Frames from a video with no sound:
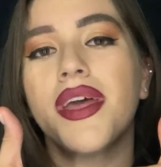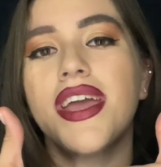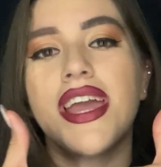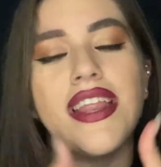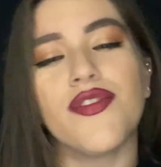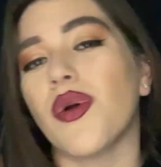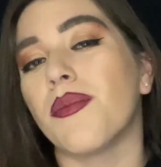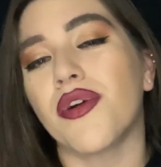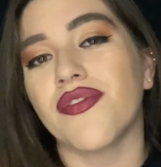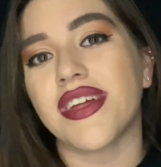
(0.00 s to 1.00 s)
And if you want
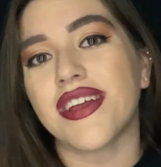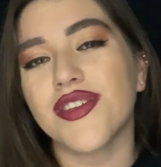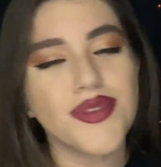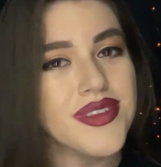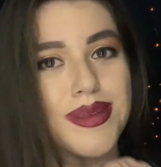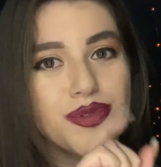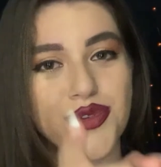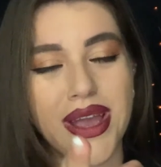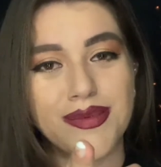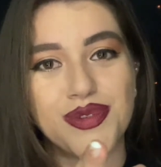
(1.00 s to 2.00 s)
more videos,
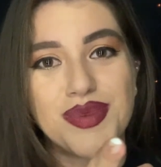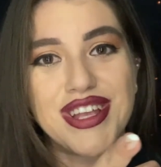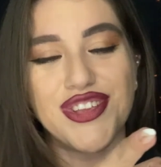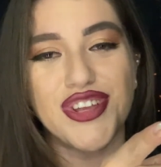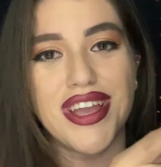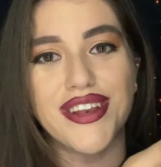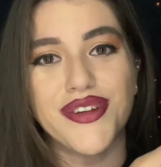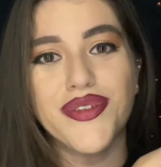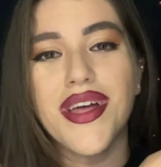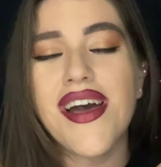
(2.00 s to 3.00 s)
subscribe to my
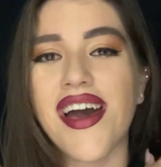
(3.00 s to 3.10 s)
channel.